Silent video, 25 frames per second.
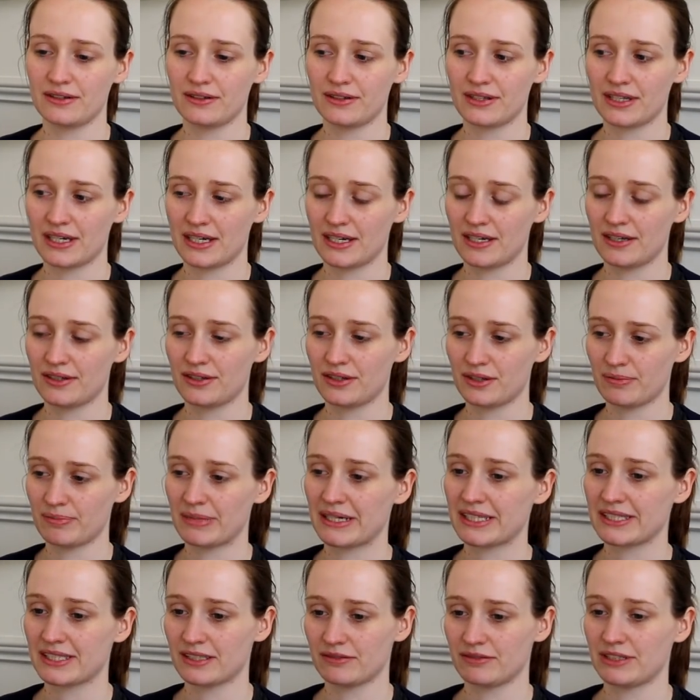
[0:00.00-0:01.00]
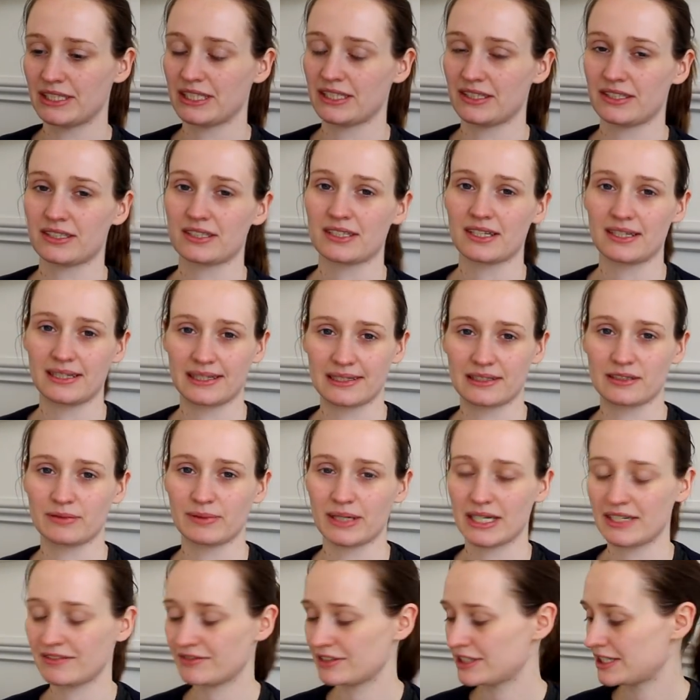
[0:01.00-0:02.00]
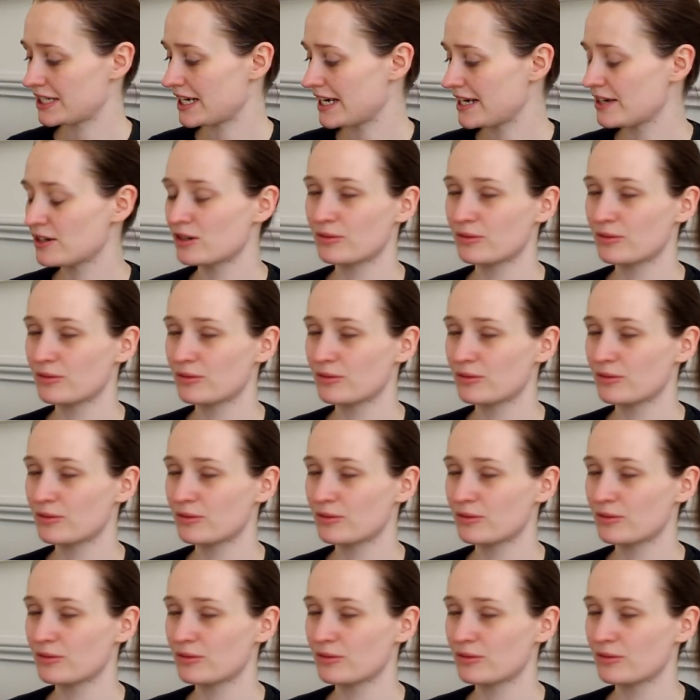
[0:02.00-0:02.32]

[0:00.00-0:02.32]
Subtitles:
they do better reading just a little bit every day,